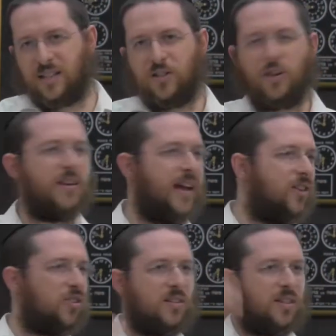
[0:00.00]
is not
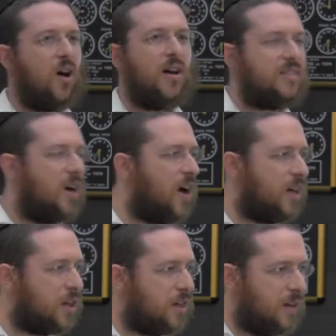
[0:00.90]
nature, it's a, it's a
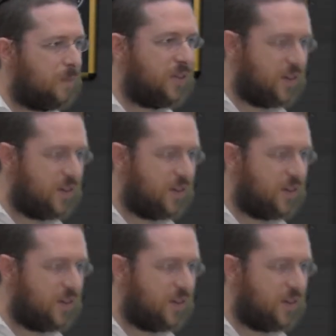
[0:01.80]
higher thing.